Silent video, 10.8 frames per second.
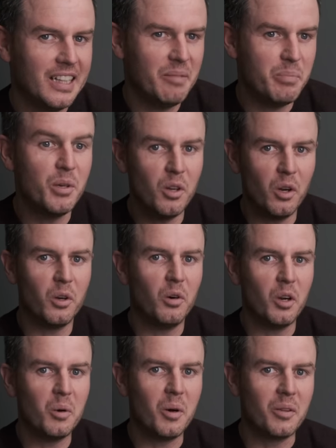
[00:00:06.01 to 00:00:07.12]
but not
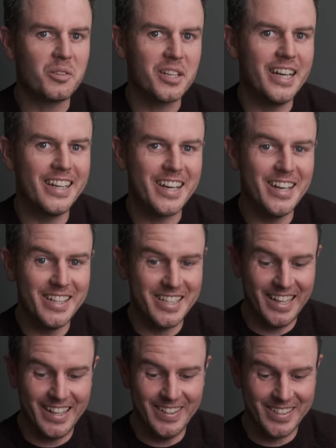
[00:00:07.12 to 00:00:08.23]
all at once because
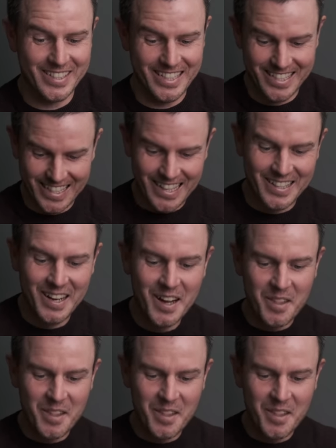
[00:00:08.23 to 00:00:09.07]
it looks insane.